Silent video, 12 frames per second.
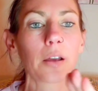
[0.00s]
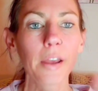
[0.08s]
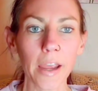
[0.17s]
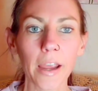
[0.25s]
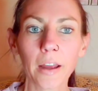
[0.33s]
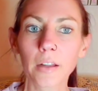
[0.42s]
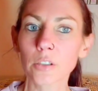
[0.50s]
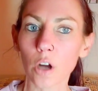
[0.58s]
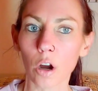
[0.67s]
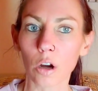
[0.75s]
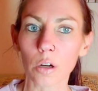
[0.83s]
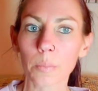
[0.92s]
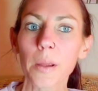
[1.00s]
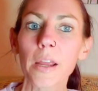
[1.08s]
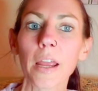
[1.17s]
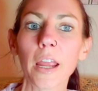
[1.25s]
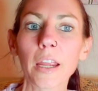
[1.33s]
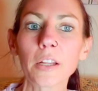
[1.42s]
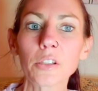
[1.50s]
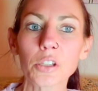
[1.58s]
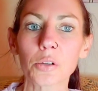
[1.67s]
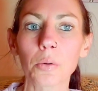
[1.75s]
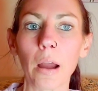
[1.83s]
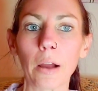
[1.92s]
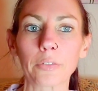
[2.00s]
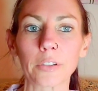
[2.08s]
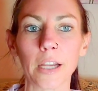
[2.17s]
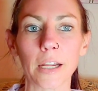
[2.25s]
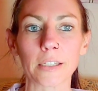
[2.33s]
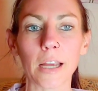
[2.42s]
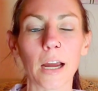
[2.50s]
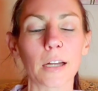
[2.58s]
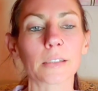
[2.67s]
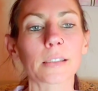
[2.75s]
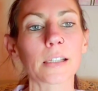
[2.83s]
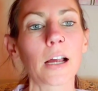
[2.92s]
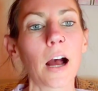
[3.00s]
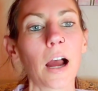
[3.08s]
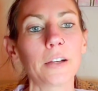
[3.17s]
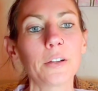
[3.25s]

hand, arm, into everyday tasks.